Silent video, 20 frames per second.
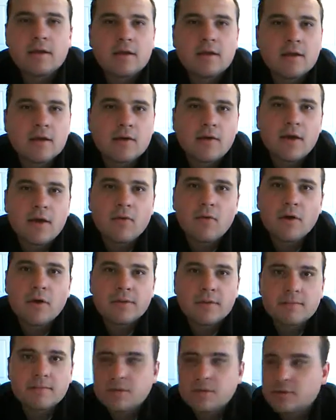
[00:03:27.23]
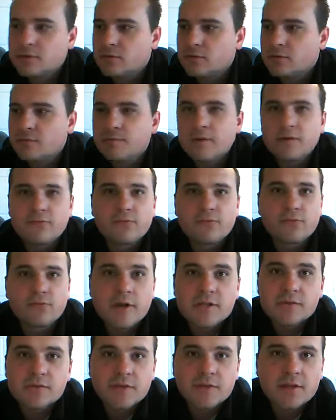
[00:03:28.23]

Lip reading: I want them to be friends